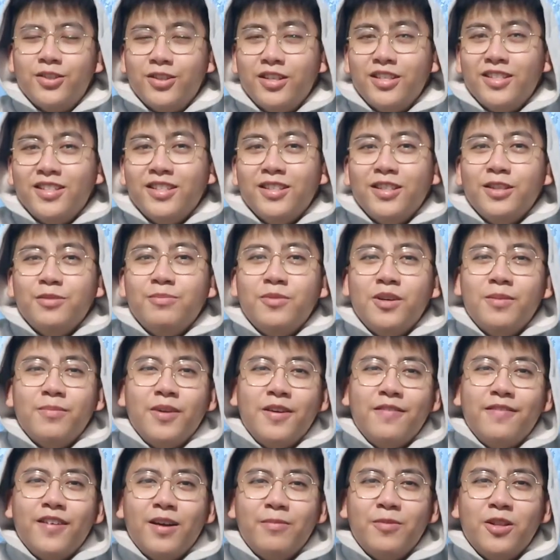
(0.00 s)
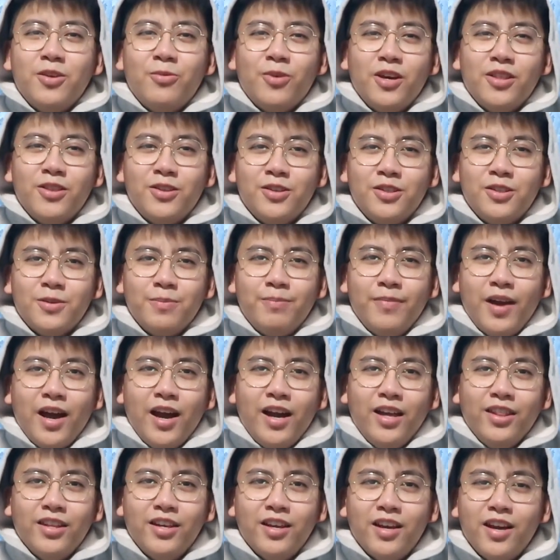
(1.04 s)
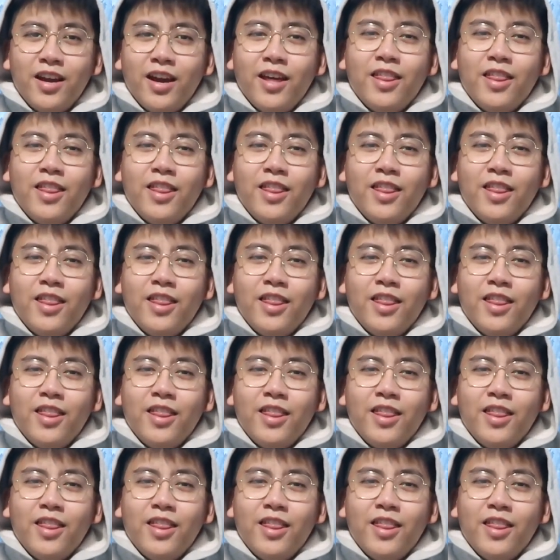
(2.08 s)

So recently, me and my family went to Japan,